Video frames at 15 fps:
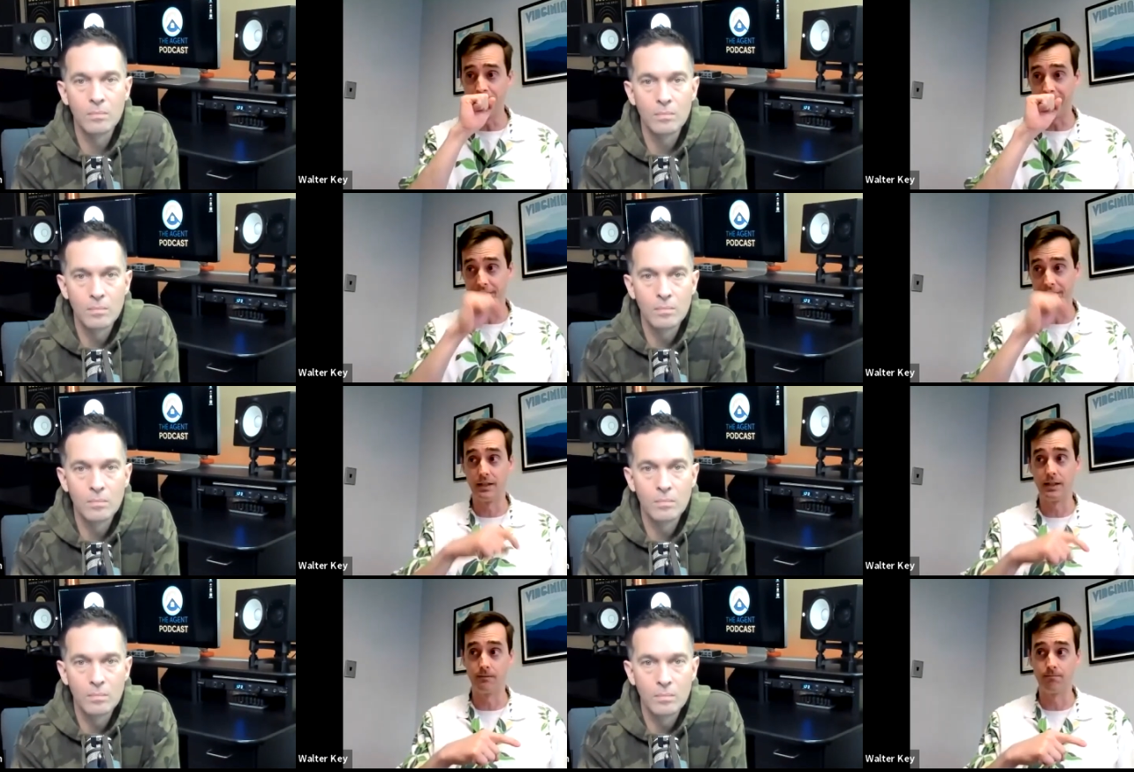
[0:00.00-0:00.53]

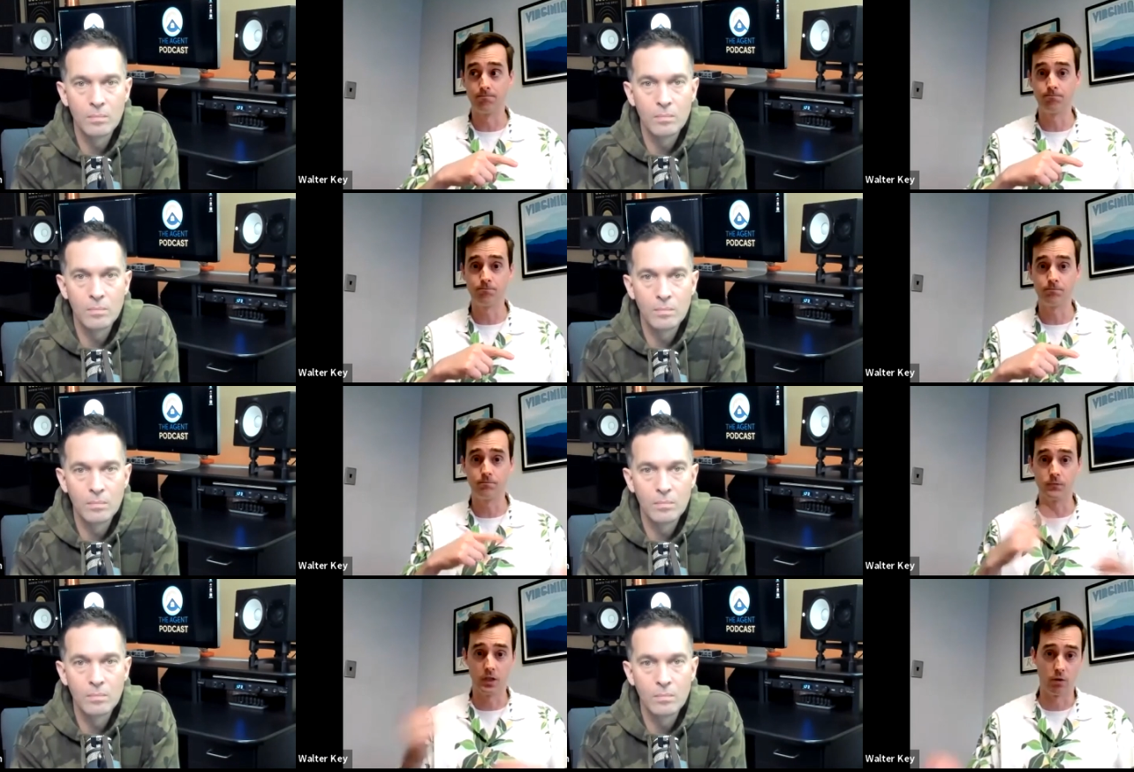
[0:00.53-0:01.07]
Speaker 1: And then,
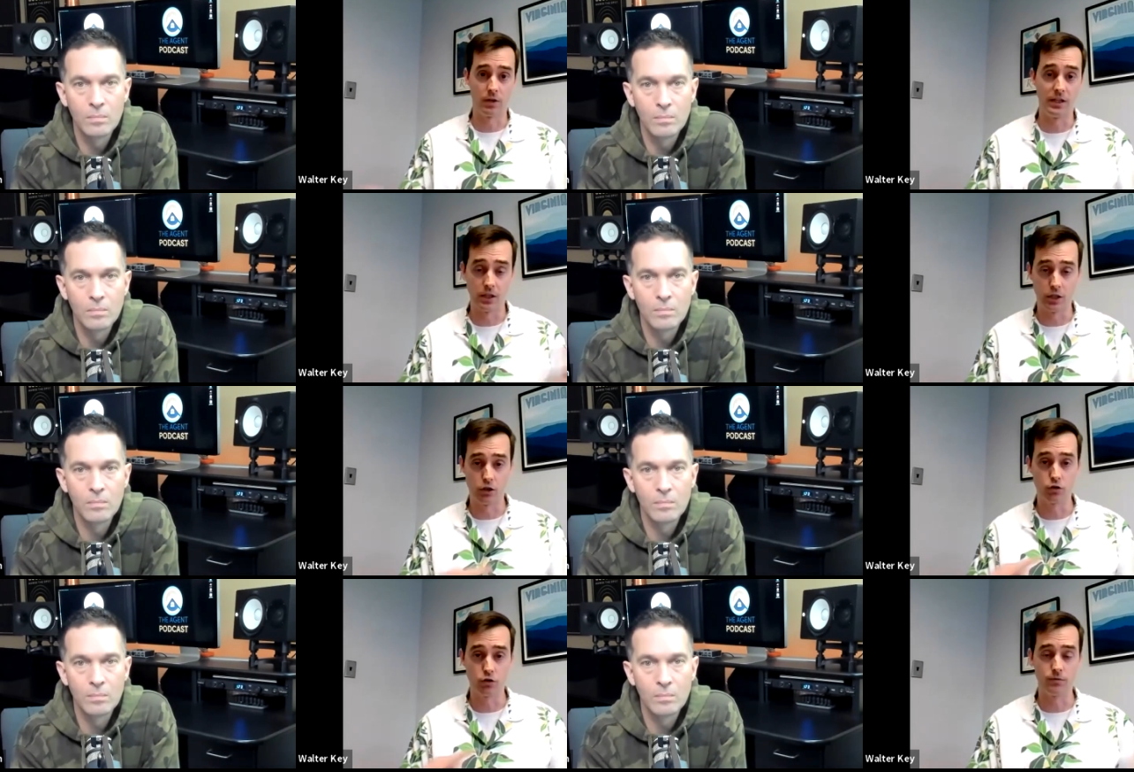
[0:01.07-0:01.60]
you know, in
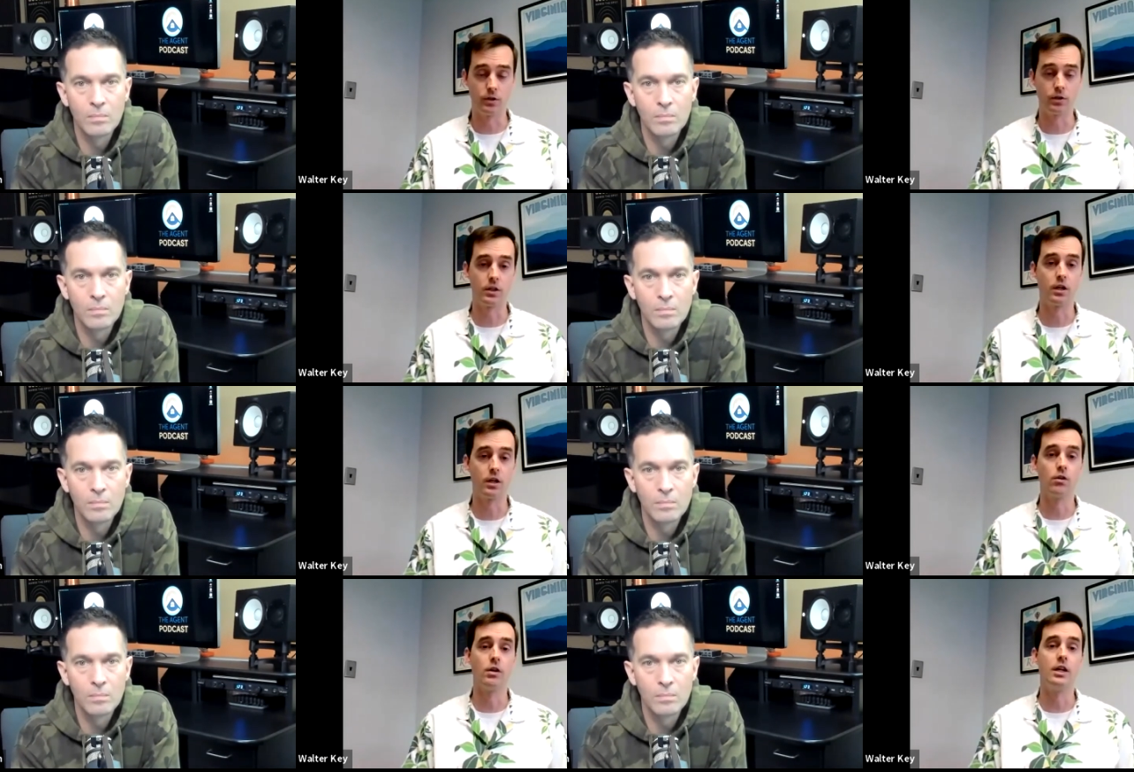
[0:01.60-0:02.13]
interviewing
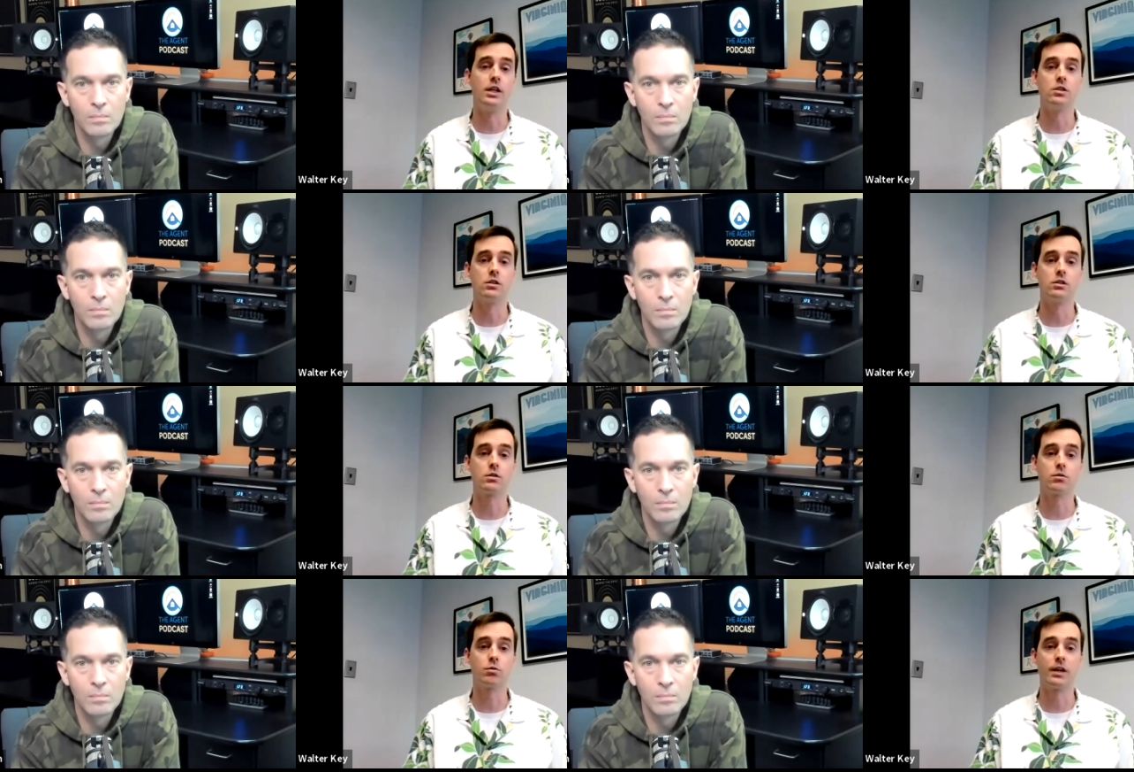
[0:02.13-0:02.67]
the other
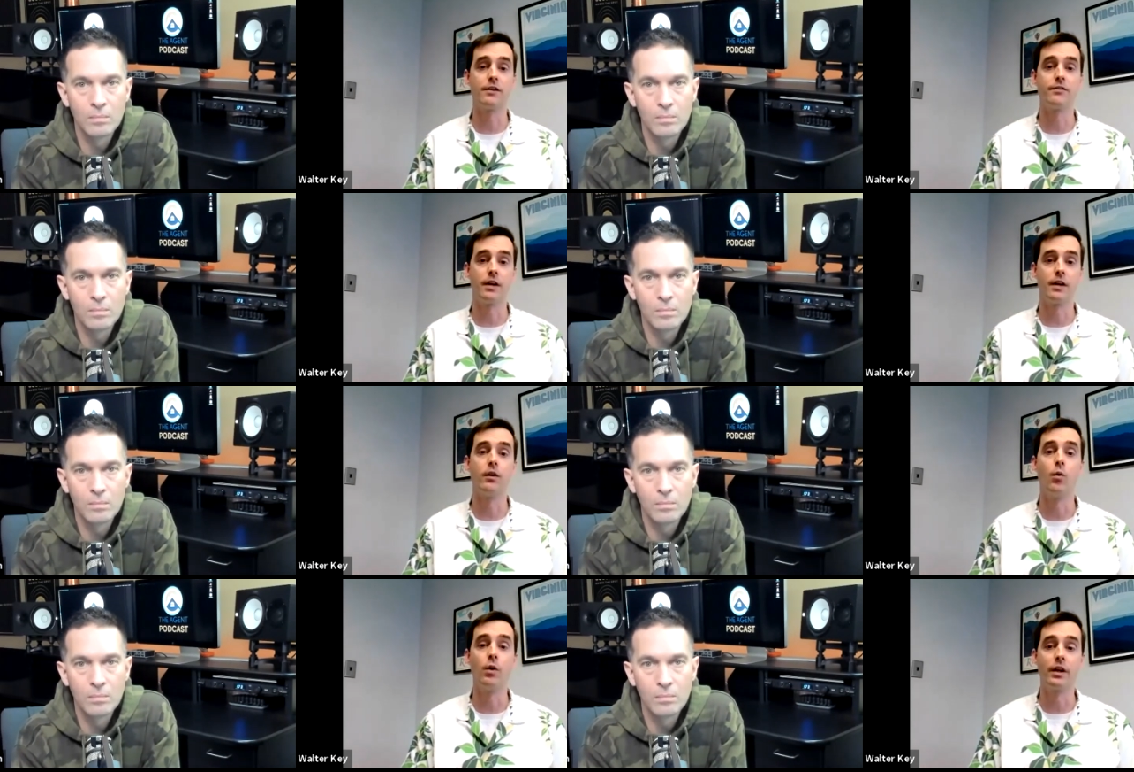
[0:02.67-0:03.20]
agents, when I
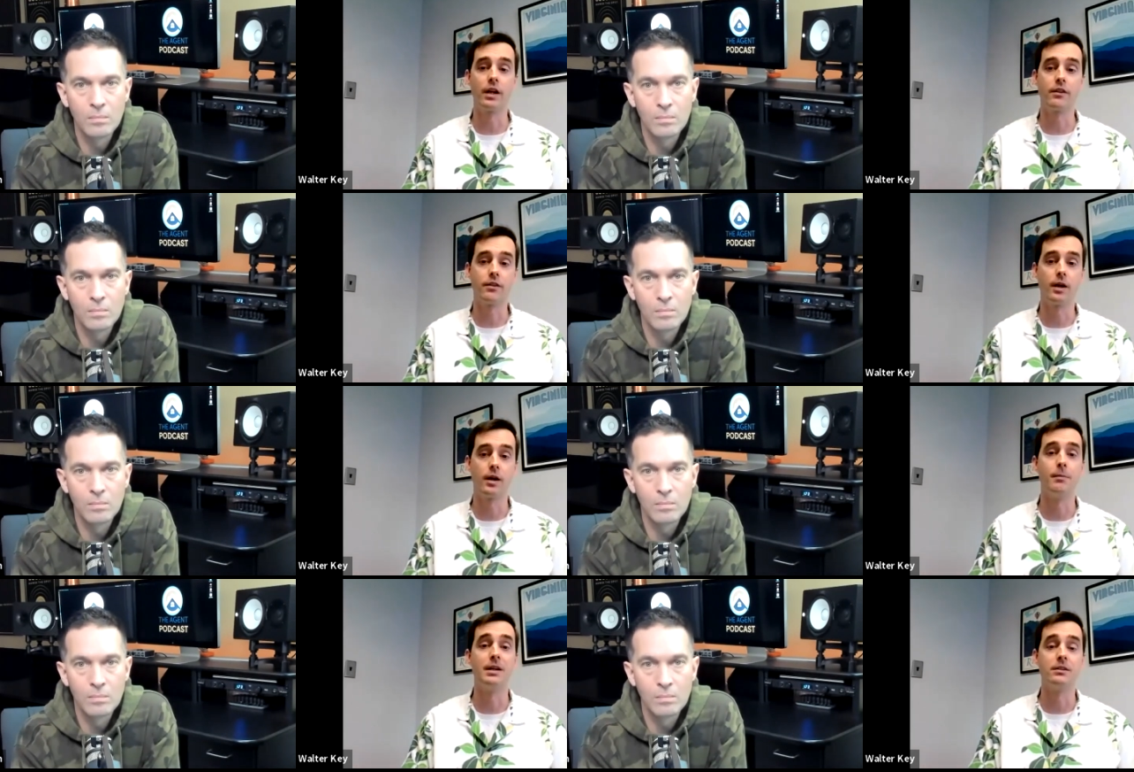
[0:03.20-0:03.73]
found the one I
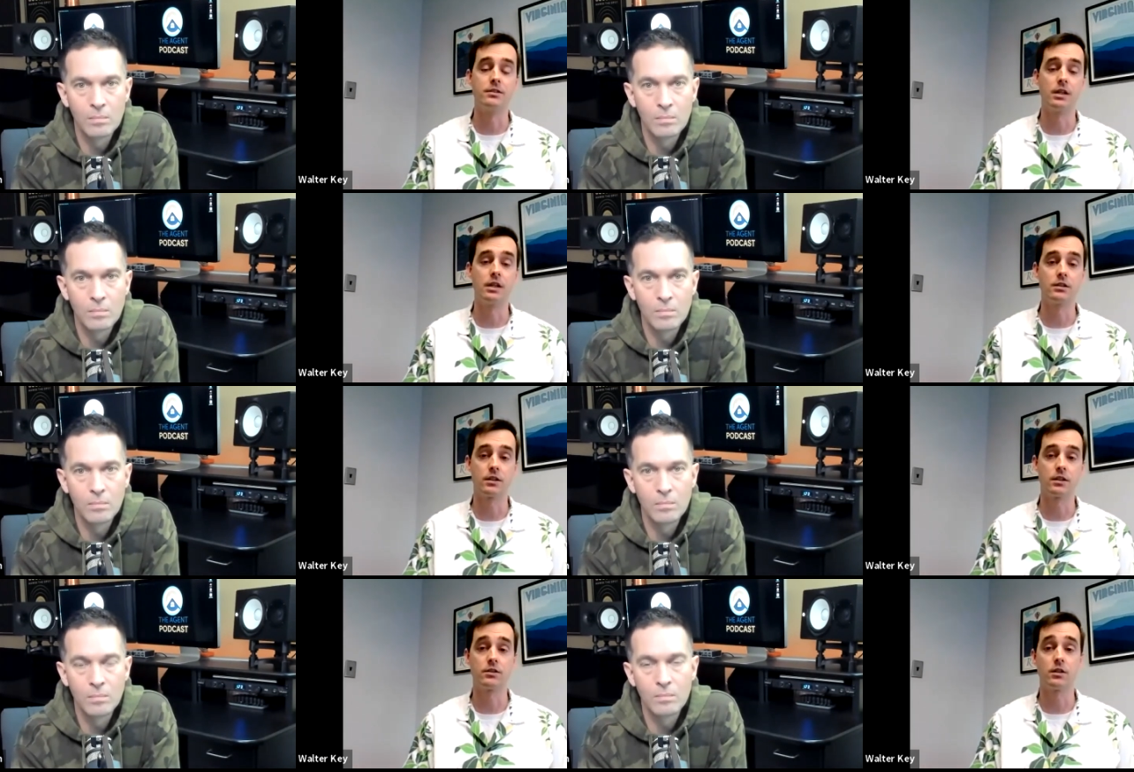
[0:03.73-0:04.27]
thought made
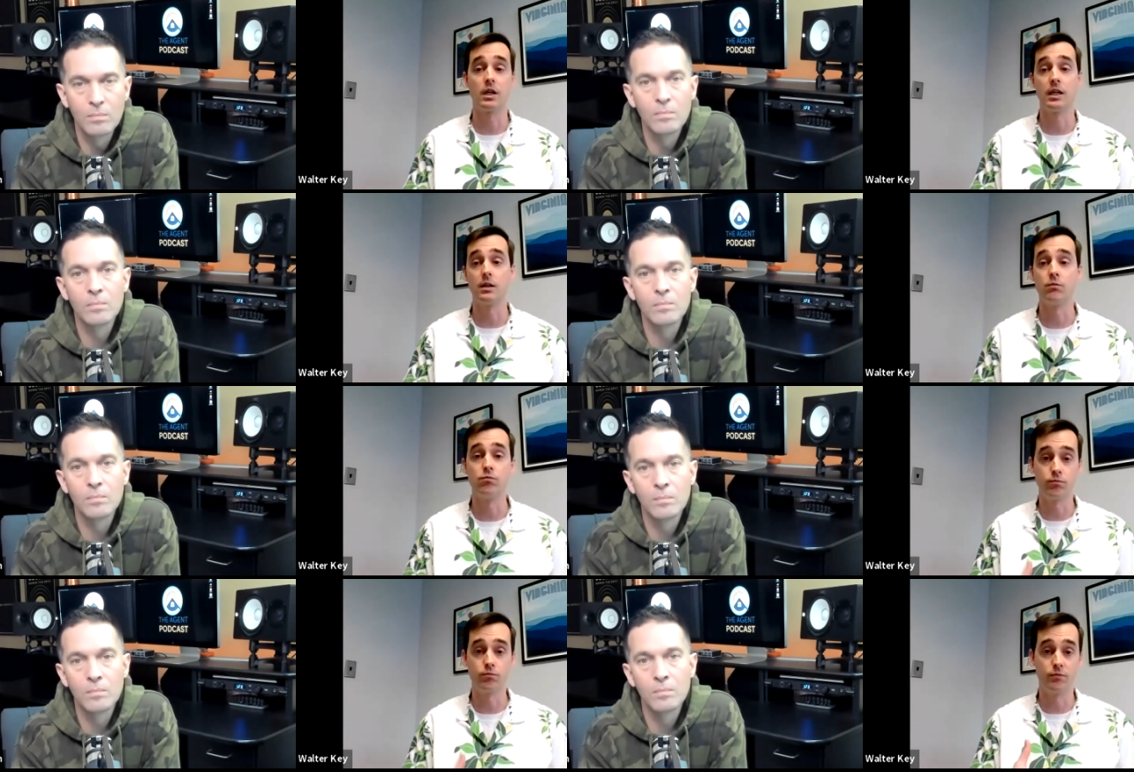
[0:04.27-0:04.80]
sense, I said,
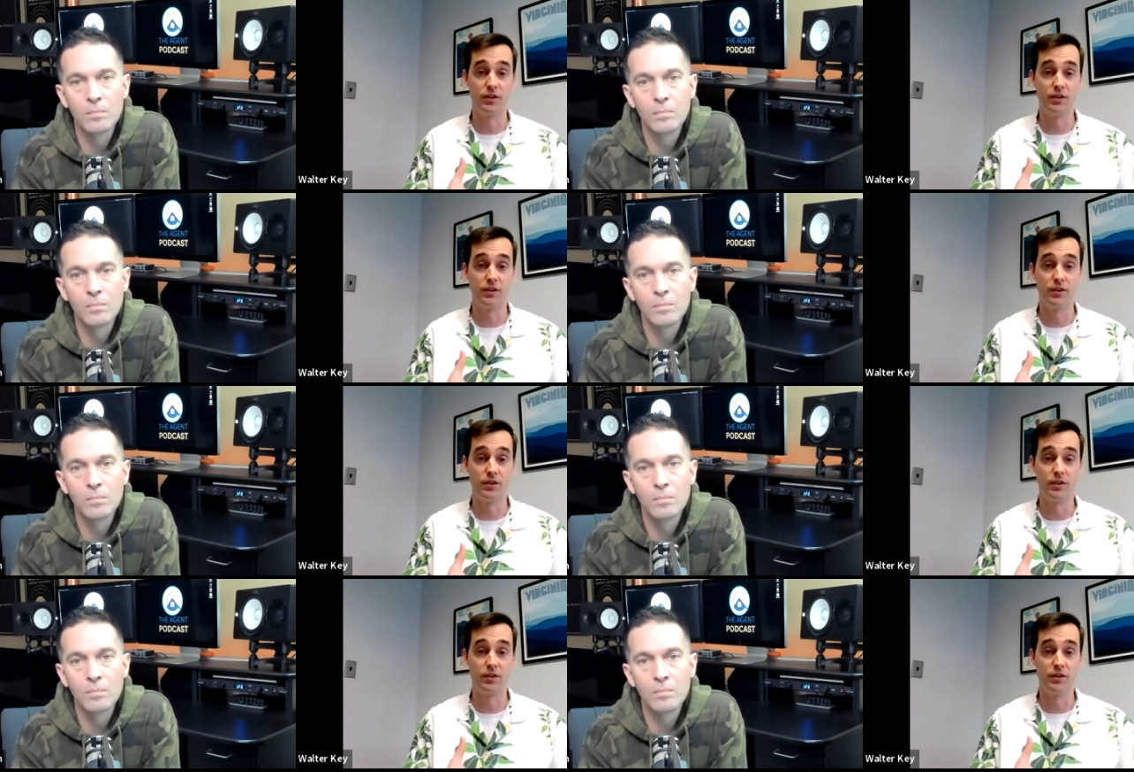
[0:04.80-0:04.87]
hey,